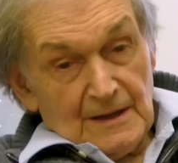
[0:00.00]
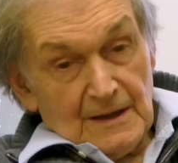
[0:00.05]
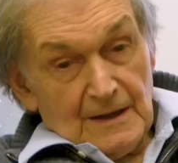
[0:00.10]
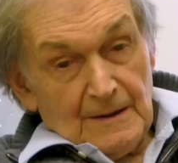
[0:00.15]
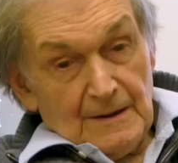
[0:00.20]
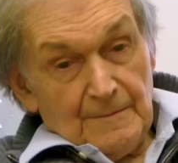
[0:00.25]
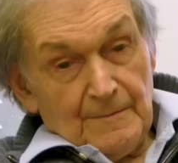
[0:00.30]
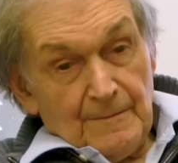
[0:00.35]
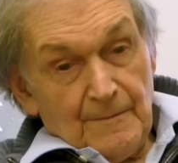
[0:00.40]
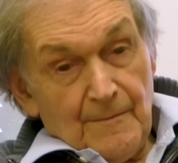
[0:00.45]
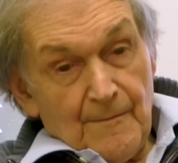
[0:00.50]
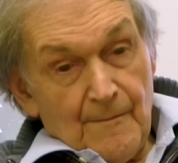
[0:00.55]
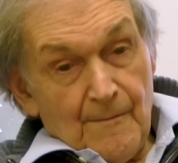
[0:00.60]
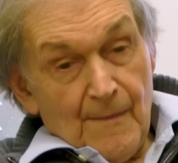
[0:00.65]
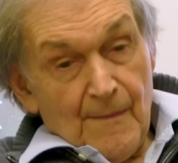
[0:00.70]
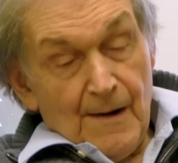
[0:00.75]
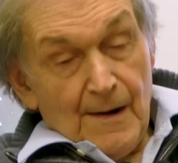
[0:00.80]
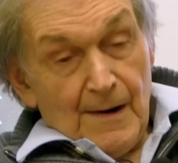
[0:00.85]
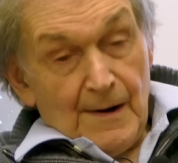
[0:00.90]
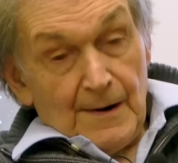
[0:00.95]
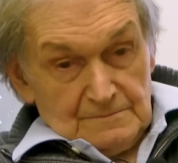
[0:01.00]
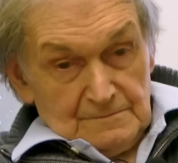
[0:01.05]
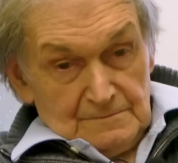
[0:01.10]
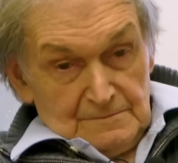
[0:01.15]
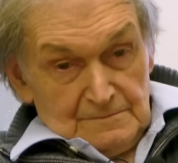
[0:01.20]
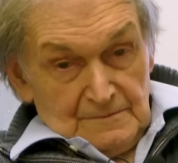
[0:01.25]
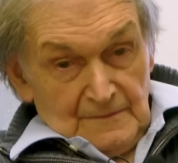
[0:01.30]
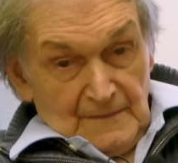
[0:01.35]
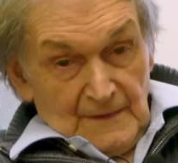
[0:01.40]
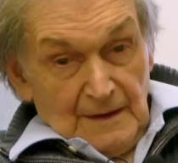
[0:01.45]
Um,
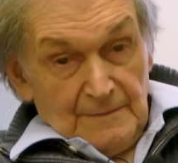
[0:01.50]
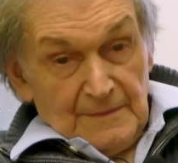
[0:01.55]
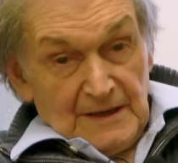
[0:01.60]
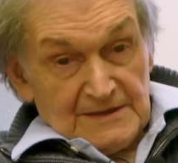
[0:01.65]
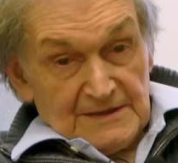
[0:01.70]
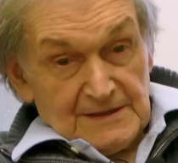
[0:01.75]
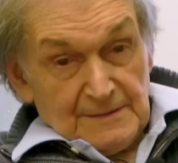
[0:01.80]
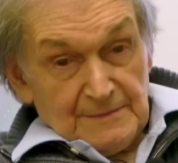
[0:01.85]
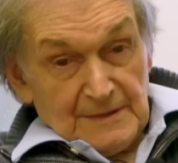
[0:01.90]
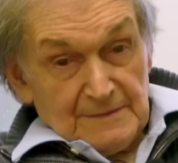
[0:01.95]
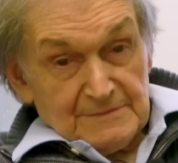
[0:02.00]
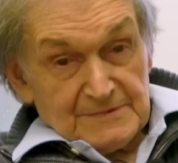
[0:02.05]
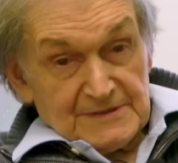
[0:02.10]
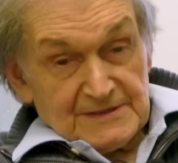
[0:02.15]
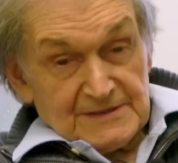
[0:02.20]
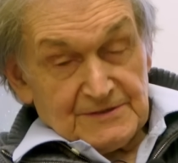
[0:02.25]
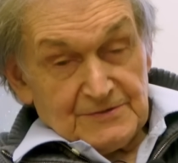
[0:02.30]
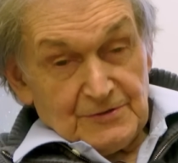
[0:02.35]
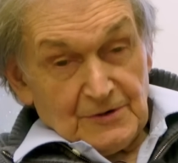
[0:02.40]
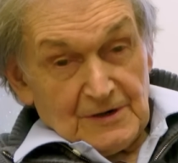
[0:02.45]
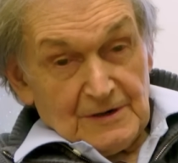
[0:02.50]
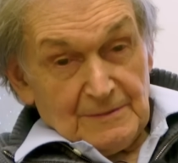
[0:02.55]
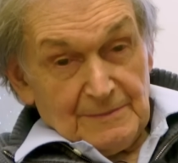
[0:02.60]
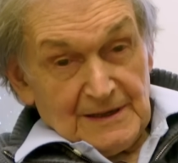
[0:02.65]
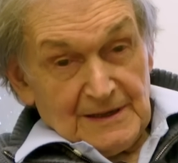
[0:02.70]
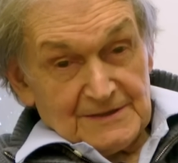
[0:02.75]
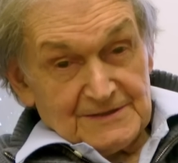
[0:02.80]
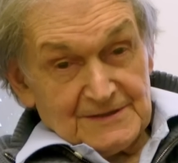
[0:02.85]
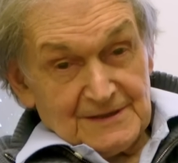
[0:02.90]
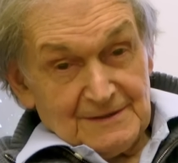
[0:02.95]
I mean, I sometimes talk
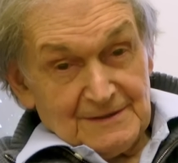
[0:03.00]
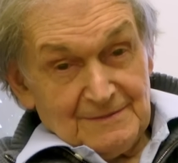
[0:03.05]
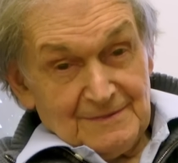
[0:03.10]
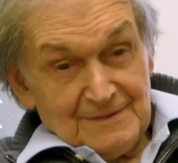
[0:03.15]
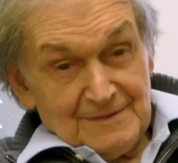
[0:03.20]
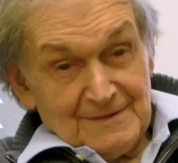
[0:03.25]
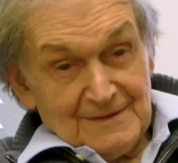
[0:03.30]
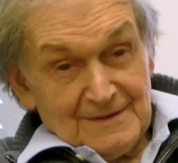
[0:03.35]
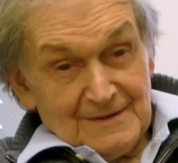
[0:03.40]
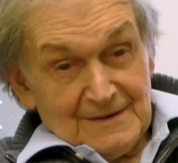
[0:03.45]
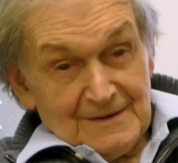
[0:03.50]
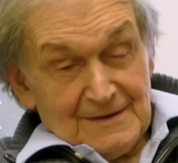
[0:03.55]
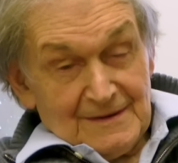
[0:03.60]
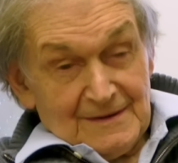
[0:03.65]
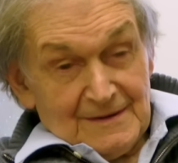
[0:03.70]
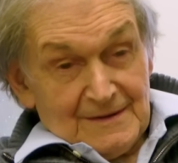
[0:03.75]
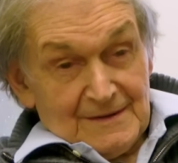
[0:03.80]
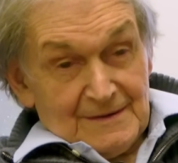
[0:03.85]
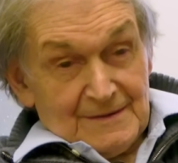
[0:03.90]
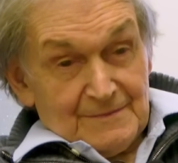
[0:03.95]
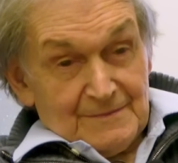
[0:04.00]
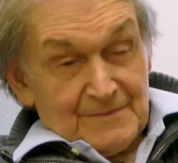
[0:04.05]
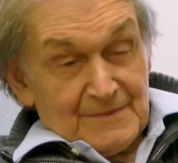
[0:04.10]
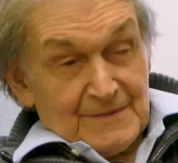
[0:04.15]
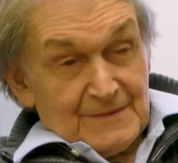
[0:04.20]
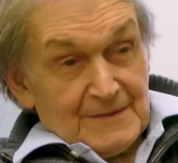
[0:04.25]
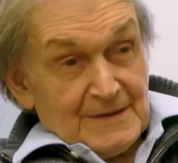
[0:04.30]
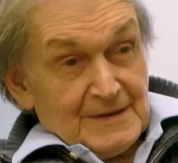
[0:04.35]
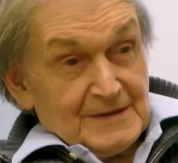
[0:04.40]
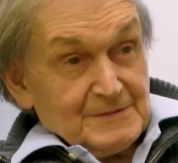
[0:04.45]
about a
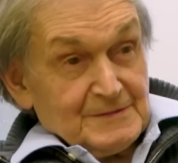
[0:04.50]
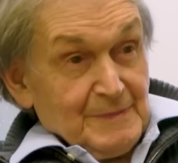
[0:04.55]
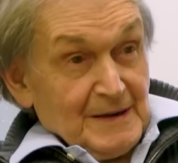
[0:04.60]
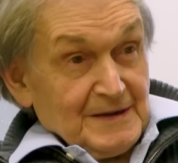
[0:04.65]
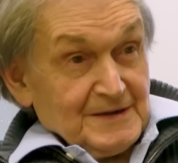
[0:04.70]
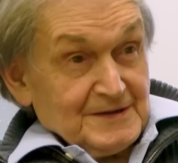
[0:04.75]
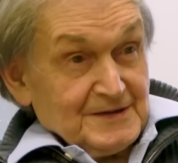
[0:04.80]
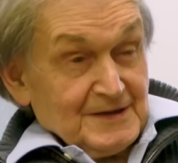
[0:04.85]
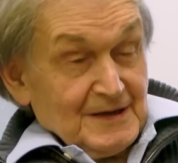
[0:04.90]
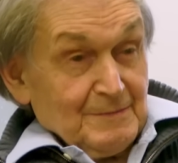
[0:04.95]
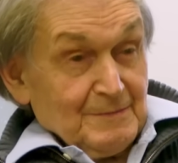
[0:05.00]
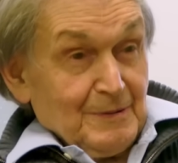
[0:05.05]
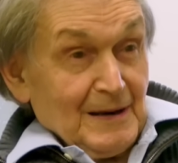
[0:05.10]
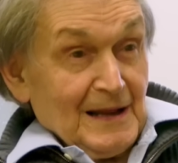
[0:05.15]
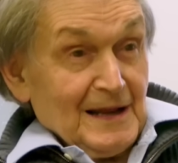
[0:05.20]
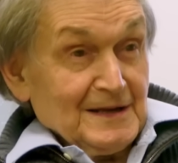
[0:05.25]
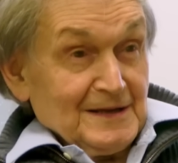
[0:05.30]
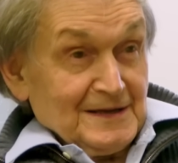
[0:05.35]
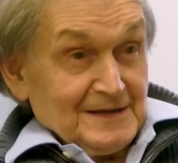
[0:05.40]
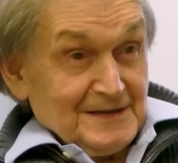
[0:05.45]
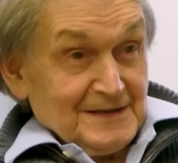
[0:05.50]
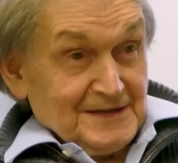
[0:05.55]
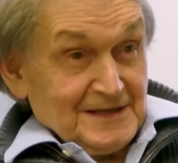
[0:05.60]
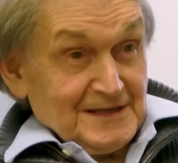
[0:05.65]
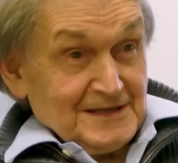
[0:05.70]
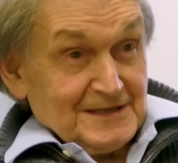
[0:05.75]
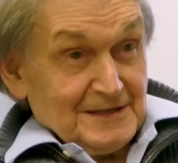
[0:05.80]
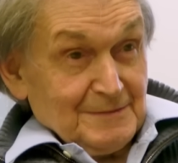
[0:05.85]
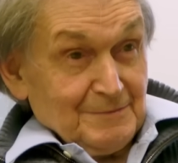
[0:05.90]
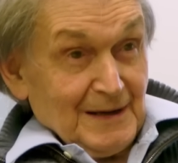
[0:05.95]
A, space, a planet, a
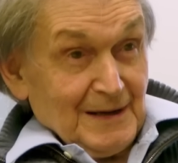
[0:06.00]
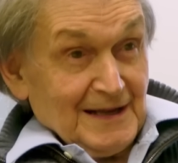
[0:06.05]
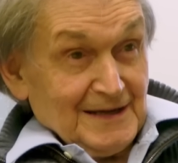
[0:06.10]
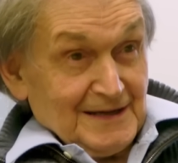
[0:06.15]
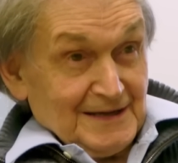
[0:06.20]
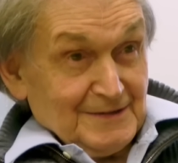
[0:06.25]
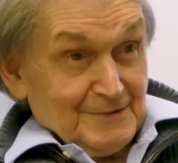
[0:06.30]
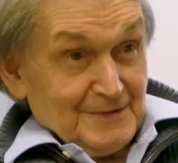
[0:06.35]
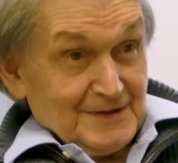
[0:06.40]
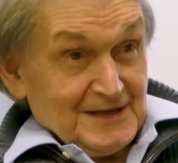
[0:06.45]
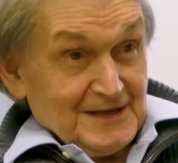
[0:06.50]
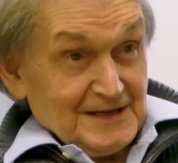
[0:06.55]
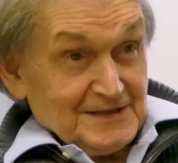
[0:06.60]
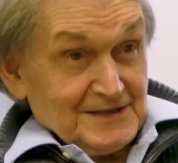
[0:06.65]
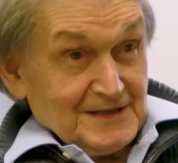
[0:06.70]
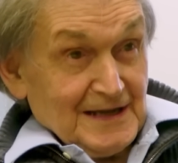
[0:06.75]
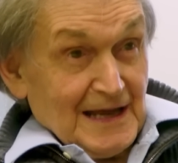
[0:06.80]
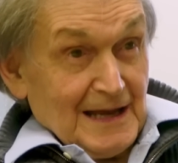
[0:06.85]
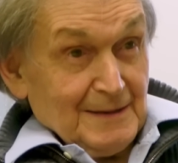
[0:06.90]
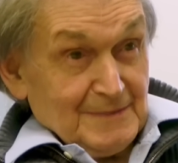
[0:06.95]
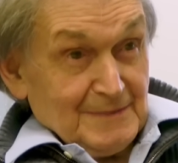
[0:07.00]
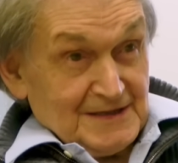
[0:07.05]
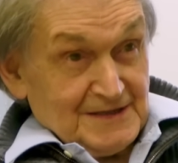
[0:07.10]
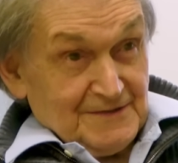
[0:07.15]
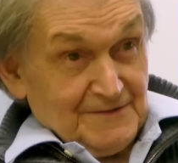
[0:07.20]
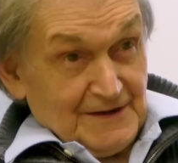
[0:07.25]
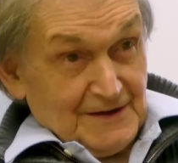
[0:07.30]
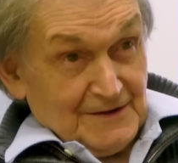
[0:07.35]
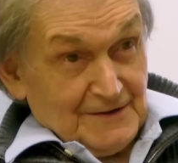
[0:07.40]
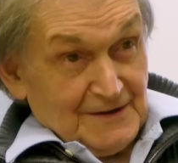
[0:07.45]
distant planet, which has an
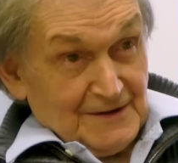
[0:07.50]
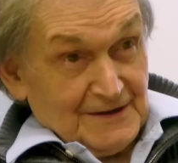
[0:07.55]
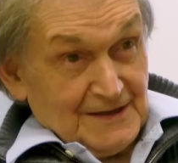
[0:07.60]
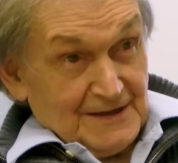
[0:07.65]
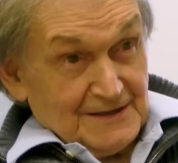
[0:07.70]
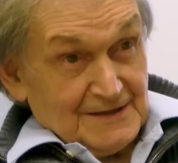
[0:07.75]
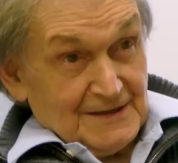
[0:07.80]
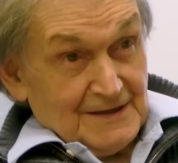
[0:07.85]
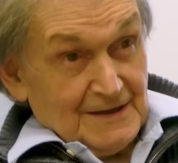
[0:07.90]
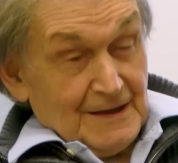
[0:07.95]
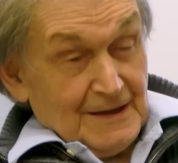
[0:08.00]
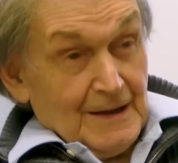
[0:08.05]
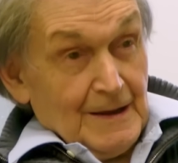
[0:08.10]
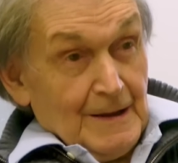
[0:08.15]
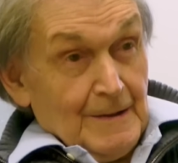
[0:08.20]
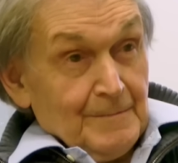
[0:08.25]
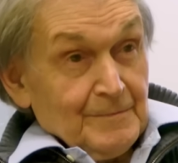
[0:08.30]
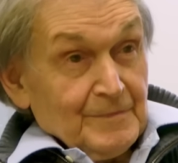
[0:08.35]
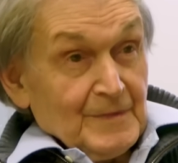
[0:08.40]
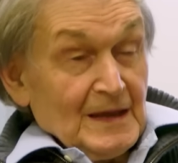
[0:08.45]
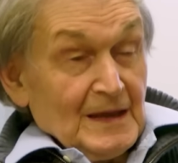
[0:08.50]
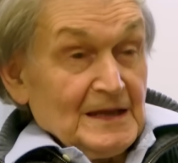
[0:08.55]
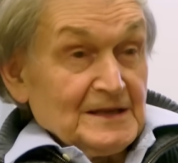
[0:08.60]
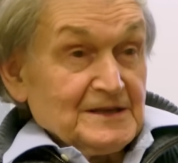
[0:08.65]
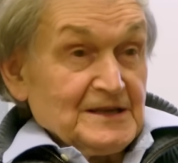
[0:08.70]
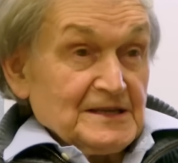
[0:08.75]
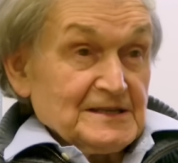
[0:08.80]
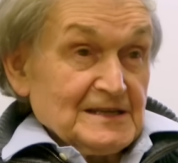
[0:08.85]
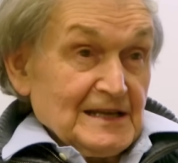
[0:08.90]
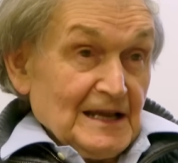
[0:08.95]
atmosphere on it,
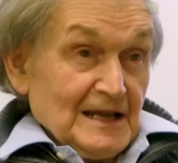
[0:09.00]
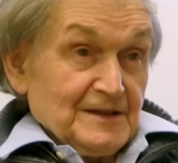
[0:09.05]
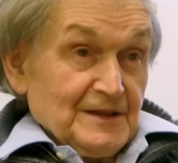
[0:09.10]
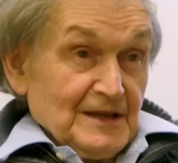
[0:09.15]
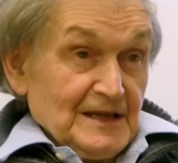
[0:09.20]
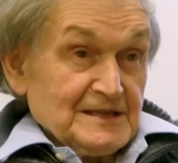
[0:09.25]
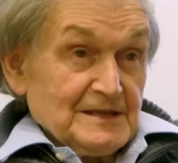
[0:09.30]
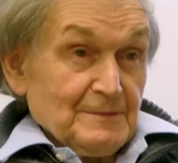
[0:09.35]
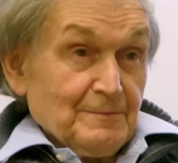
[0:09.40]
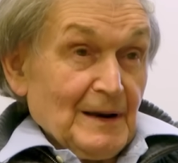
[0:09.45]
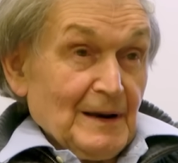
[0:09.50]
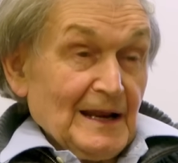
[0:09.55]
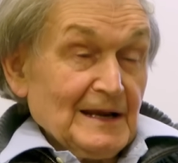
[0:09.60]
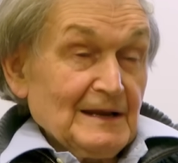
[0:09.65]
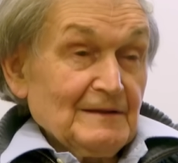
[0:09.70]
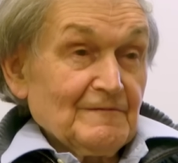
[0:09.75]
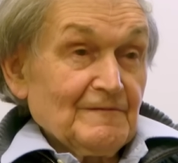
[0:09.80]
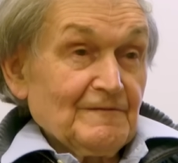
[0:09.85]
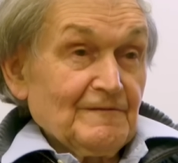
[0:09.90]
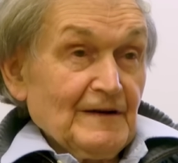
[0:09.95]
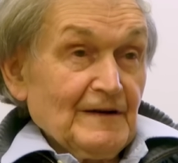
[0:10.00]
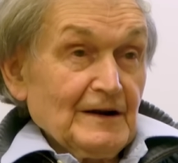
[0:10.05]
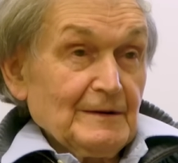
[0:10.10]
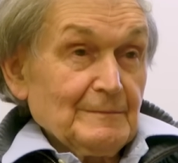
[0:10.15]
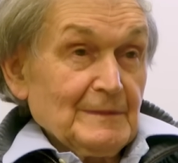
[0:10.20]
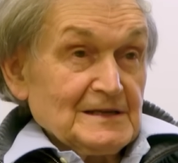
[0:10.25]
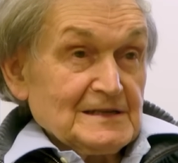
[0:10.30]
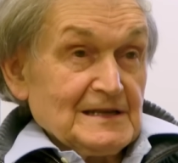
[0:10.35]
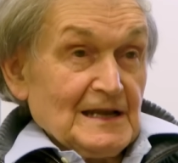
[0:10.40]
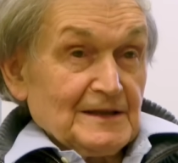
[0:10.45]
just like it's a planet very
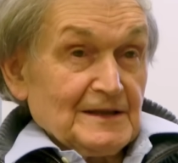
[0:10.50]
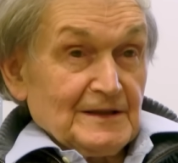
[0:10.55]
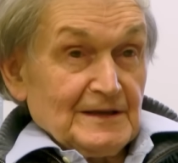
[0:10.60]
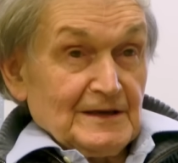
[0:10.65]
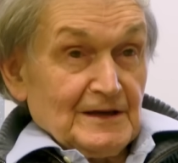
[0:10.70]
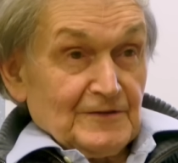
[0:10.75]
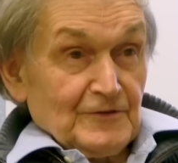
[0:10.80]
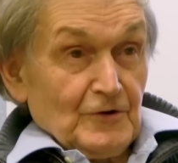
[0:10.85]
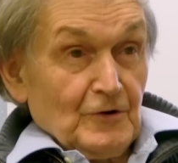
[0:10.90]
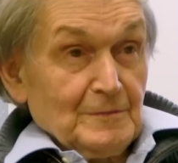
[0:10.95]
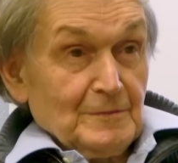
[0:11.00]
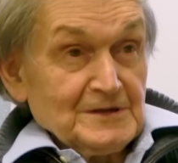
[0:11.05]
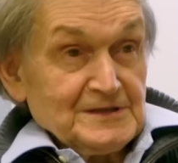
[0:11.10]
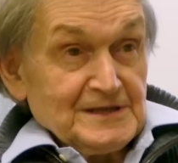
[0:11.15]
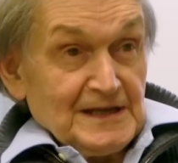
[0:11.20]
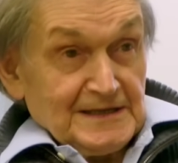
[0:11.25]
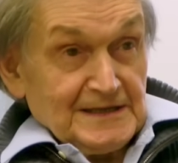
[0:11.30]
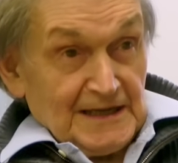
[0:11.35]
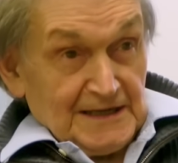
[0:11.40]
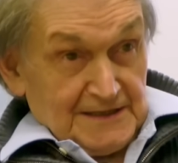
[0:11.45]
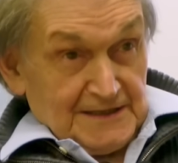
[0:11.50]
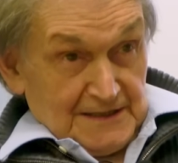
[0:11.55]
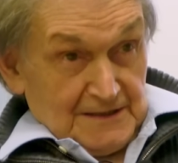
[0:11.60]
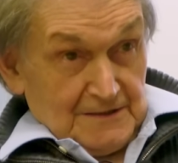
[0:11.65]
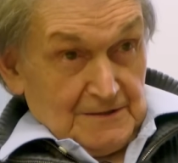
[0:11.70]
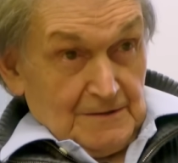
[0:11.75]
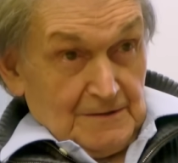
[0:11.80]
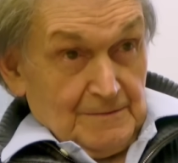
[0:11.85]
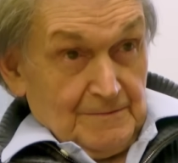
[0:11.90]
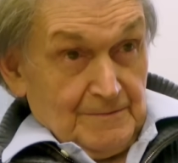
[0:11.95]
much like the Earth, almost
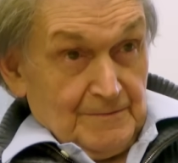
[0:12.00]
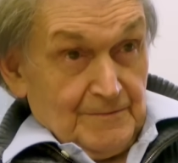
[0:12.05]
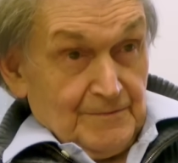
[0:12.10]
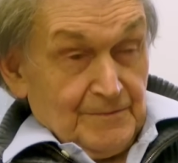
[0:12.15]
identical.